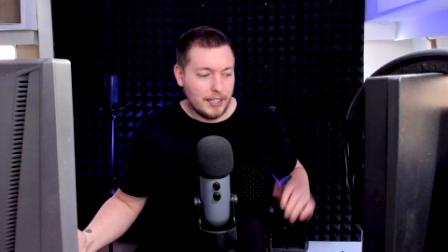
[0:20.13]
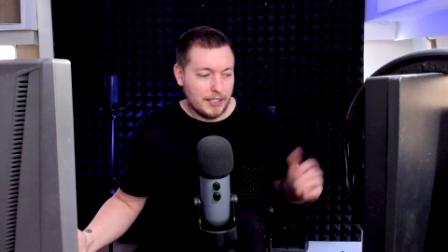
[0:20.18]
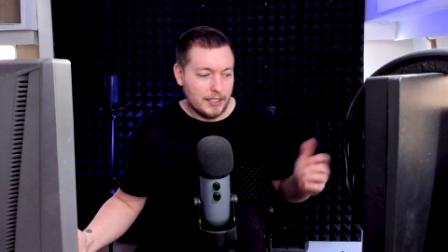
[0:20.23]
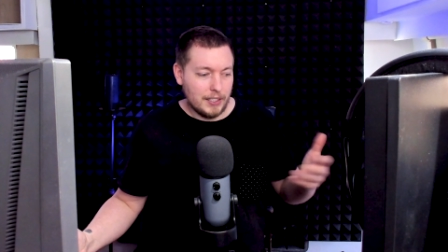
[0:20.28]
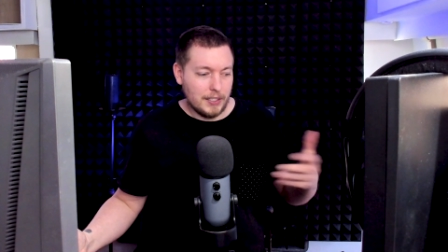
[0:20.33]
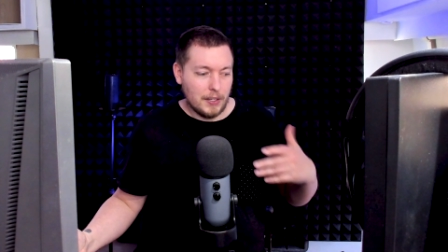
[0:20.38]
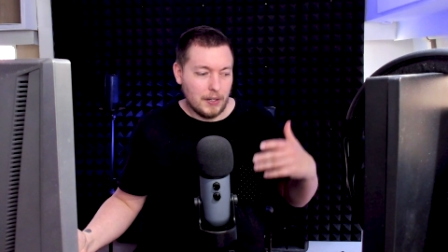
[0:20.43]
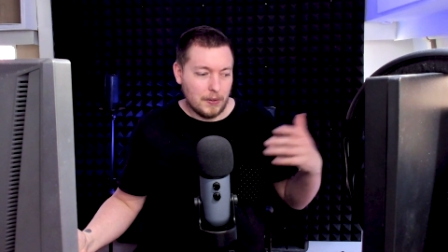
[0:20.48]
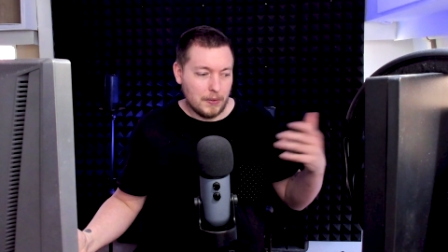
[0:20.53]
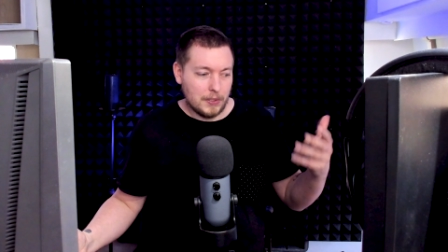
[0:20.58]

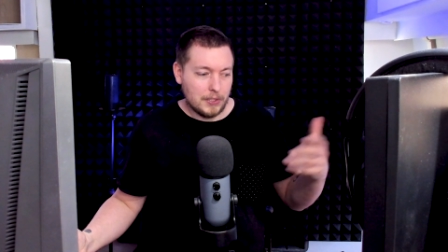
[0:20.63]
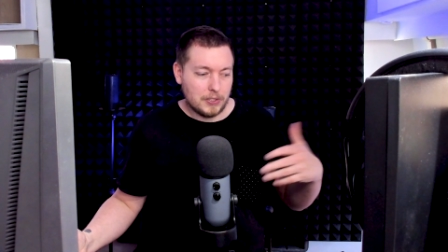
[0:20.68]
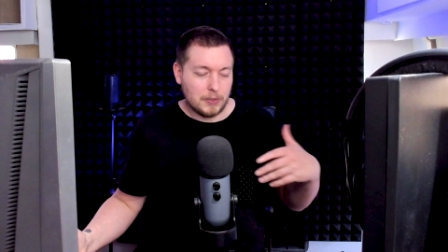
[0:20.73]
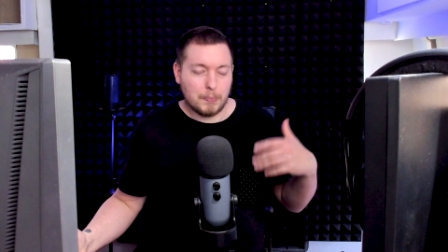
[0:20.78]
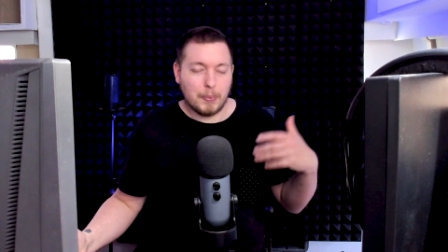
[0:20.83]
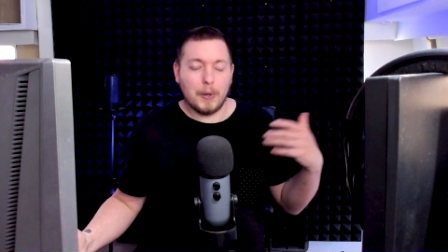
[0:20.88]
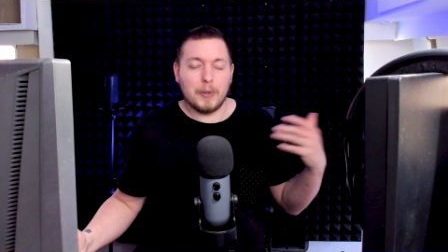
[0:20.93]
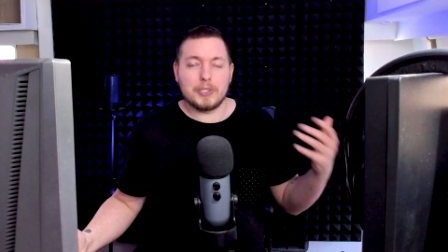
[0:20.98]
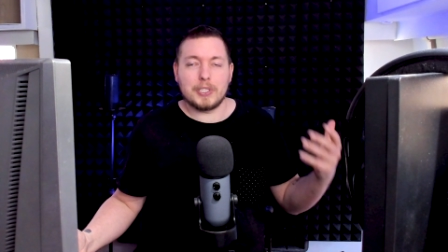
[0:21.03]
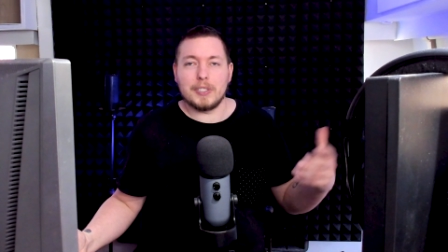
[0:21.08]
you know, is
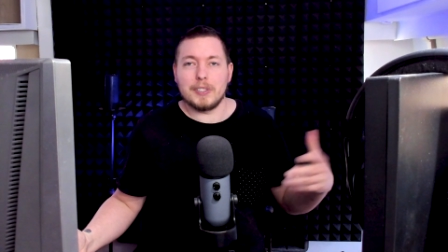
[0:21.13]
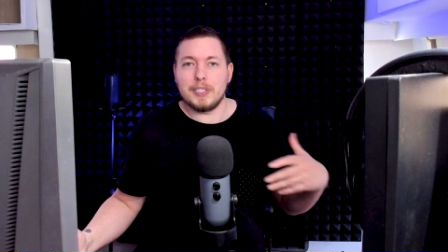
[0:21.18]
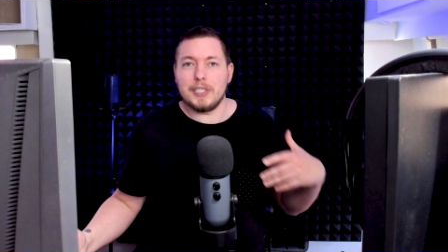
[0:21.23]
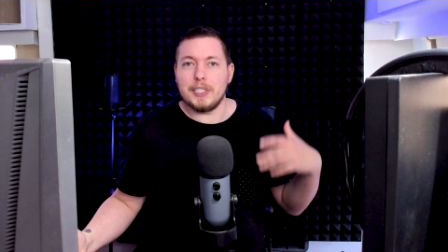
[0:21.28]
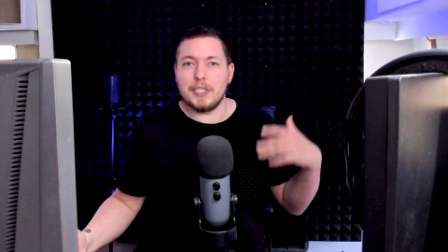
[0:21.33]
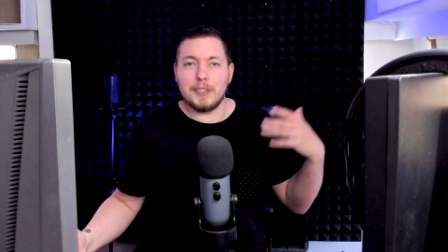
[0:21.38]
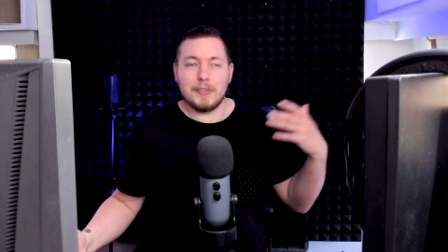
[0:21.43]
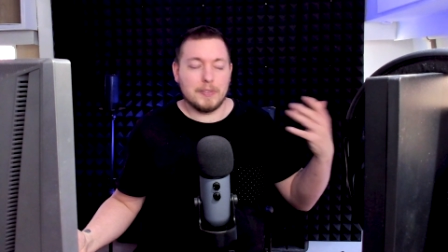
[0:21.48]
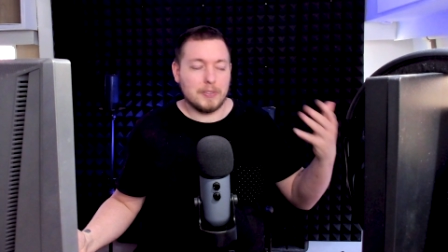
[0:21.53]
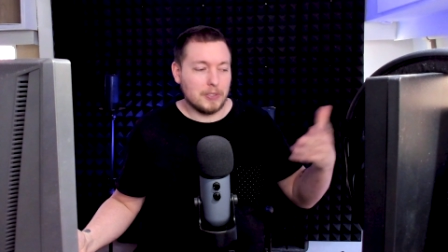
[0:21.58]

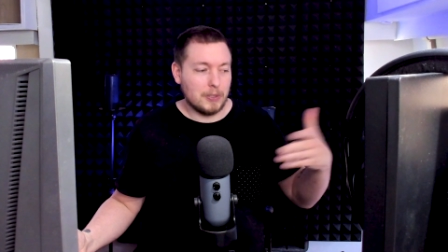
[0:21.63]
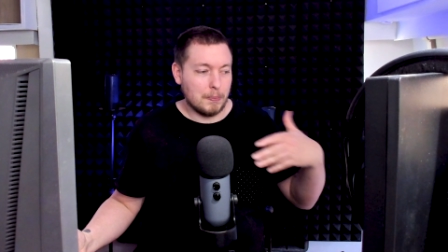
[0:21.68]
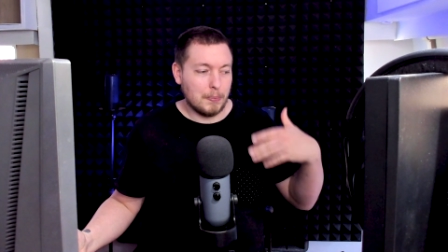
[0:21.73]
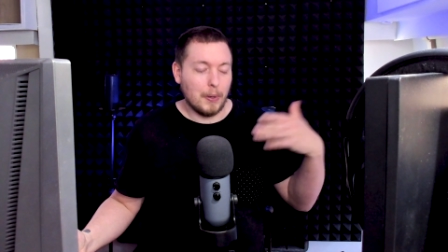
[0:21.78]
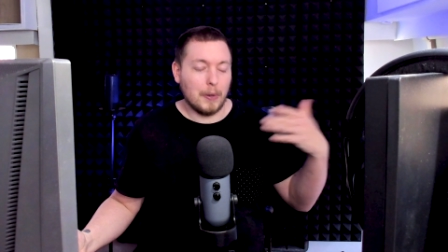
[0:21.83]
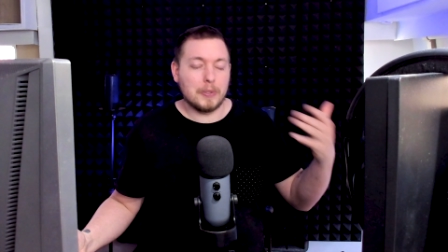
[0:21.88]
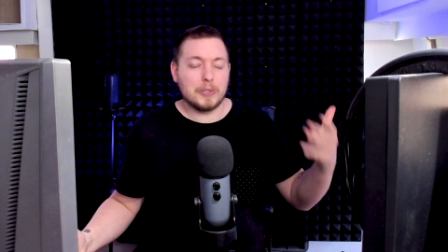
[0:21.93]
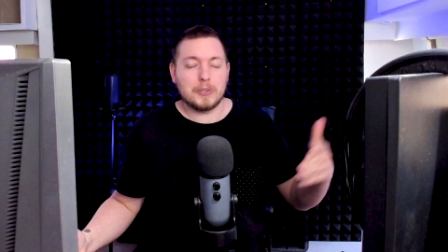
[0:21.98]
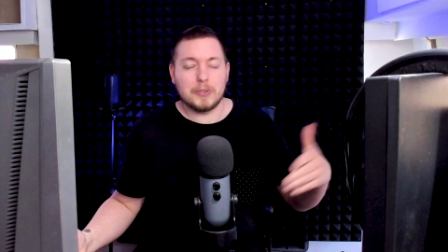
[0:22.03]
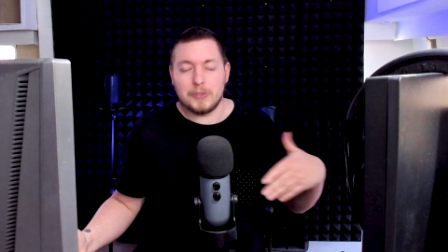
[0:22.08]
supposedly
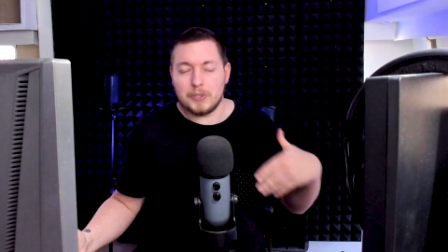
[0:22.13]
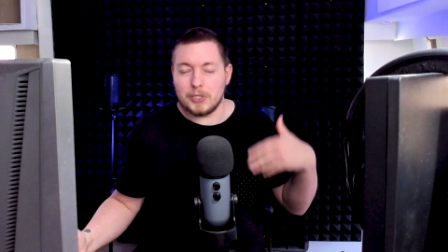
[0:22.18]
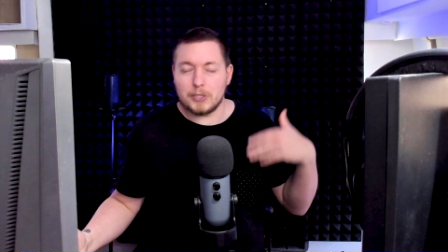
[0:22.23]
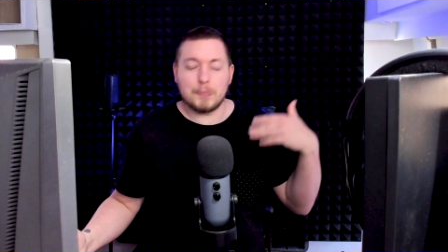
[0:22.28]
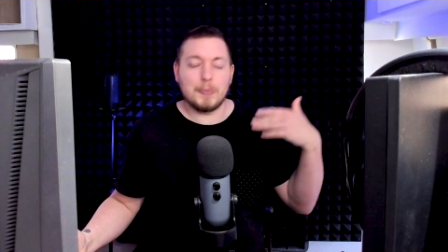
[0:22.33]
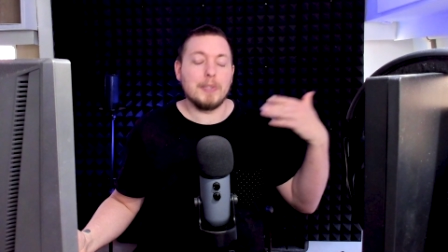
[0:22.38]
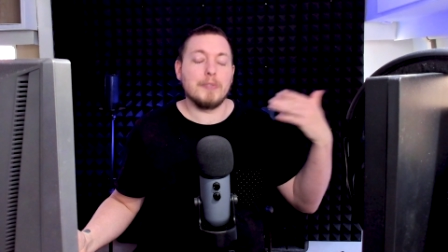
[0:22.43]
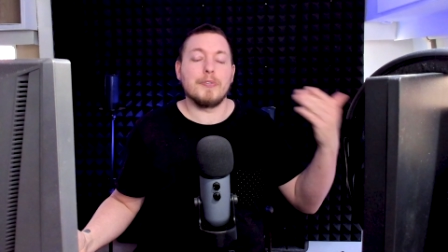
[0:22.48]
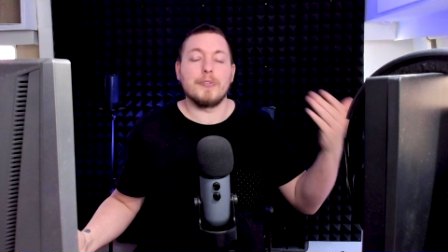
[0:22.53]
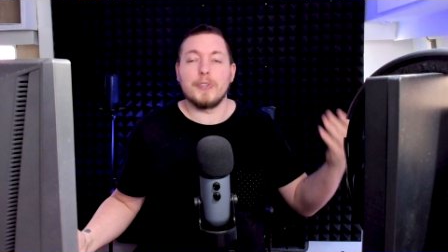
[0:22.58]
supposed to just
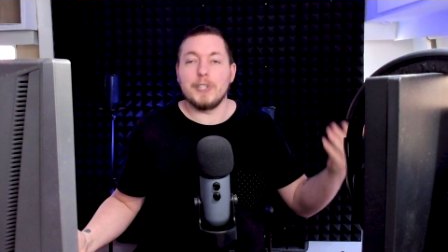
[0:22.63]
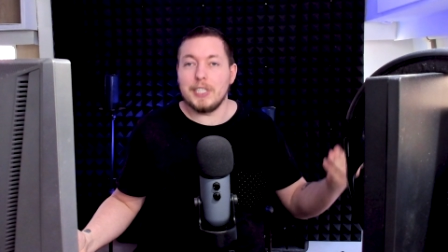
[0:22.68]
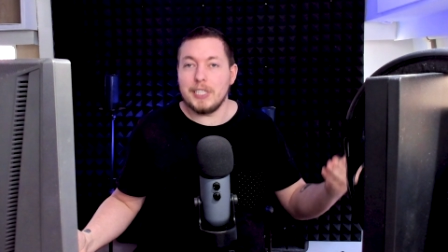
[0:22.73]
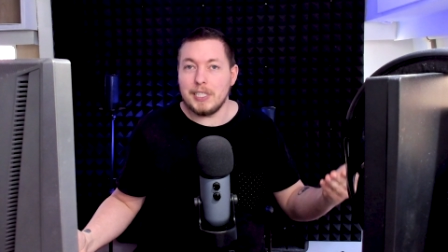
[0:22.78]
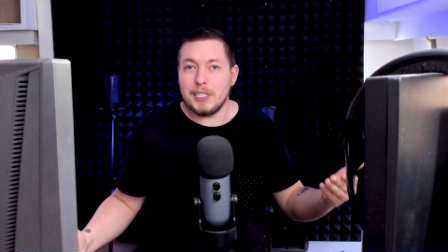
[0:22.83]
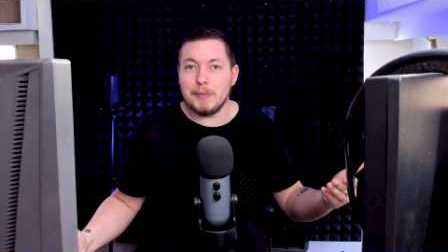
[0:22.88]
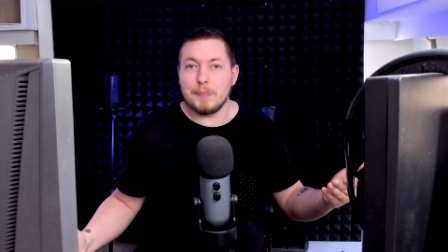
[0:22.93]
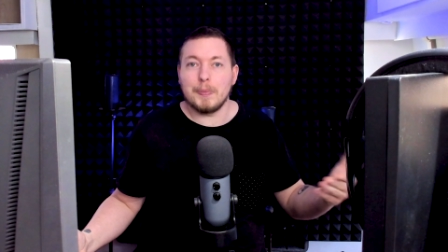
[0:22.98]
be free,